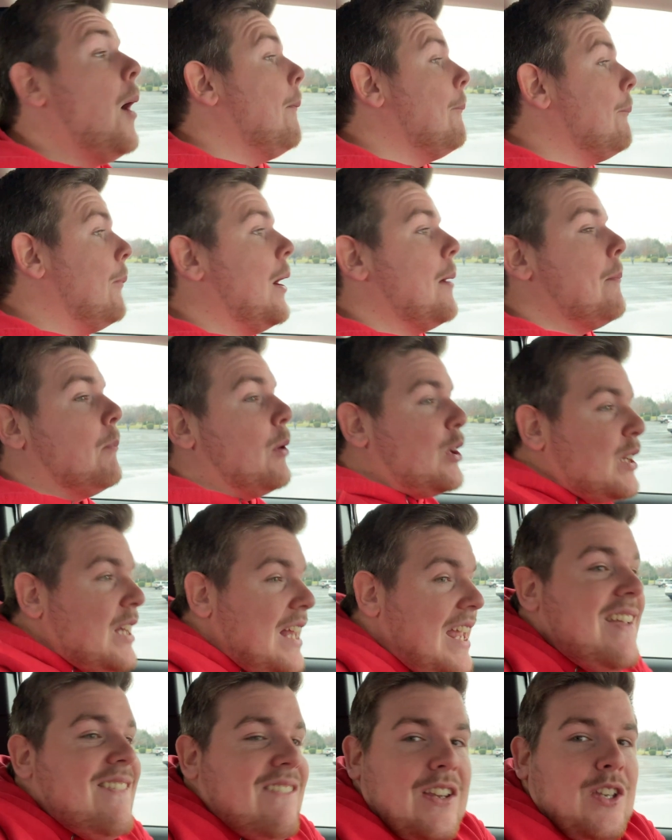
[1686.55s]
But
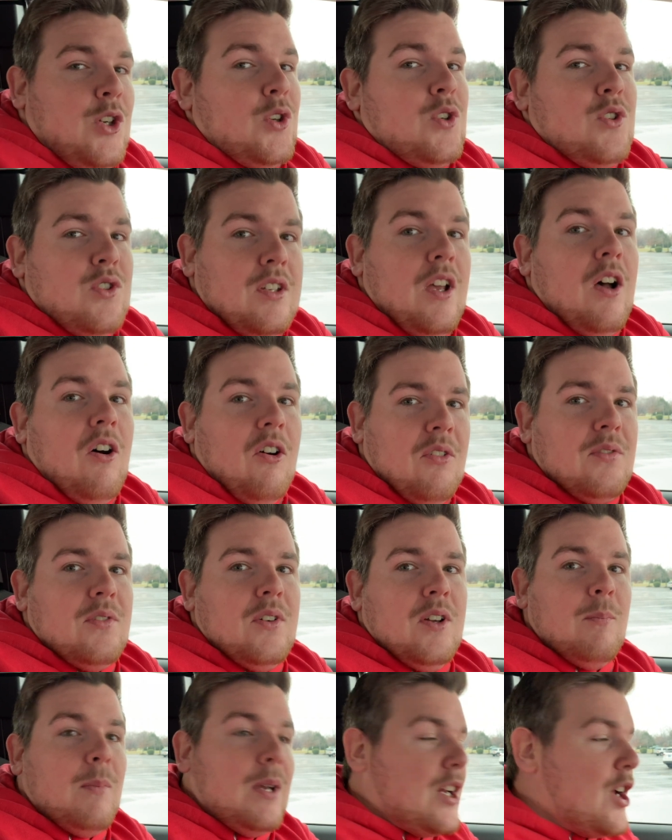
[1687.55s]
believe in yourself,
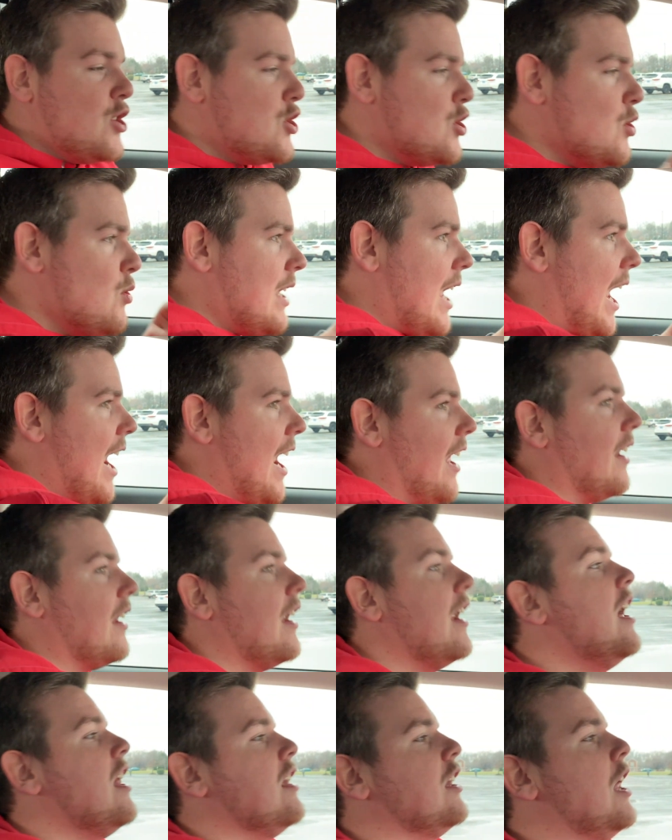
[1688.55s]
because you can.
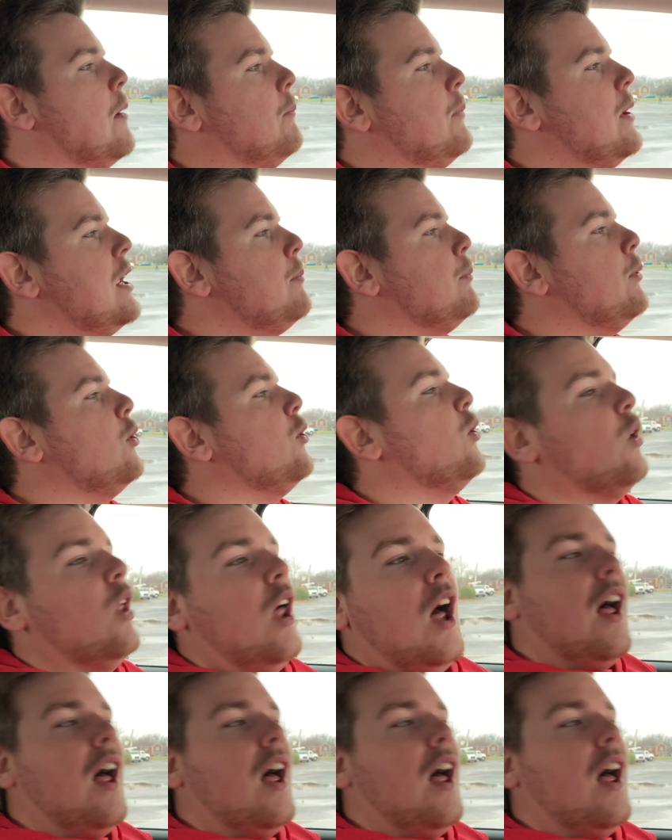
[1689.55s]
Let people